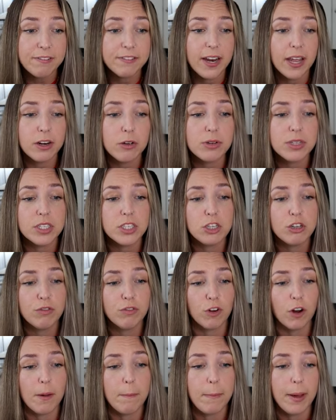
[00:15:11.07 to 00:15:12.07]
Neto is due
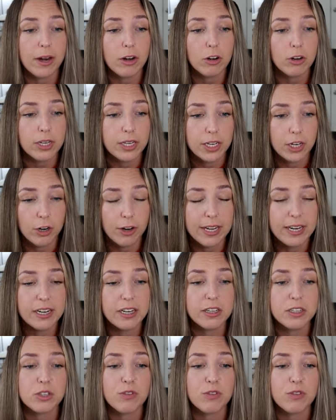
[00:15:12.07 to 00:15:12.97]
for a better year in his